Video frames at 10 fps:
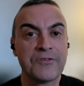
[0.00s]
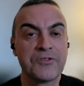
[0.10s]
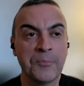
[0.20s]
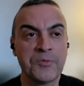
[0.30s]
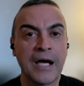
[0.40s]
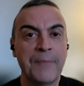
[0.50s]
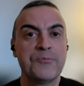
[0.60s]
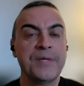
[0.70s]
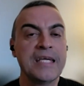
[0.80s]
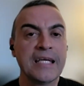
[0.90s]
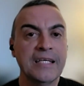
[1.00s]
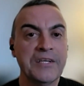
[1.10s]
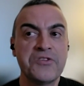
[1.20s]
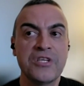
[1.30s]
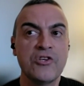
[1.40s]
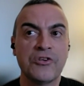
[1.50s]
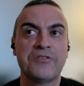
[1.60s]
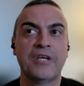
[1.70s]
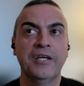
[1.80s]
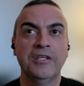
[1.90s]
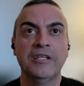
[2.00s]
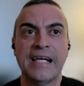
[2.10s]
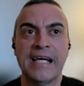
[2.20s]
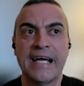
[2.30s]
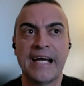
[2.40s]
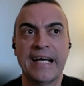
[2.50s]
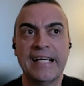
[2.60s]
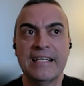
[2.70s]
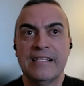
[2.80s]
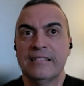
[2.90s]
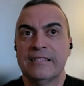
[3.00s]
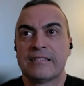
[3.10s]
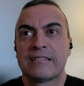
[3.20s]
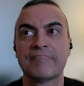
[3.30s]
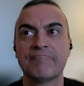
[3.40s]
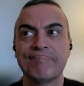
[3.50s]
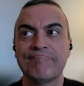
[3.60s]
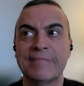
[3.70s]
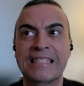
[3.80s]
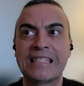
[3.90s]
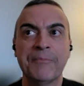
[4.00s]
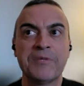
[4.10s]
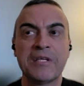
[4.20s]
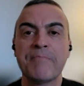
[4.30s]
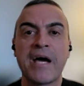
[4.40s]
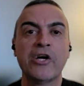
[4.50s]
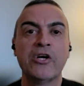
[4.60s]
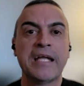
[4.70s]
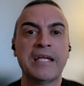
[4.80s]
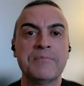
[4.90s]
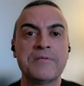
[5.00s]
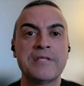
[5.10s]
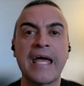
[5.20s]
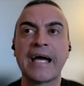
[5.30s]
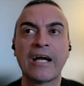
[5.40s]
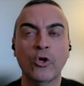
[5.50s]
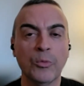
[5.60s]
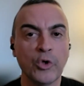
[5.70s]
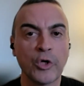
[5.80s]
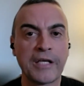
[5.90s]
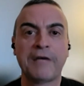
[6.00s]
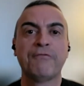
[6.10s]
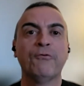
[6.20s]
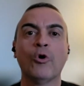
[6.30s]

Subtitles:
Sometimes being in a senior center is something better than staying at home looking at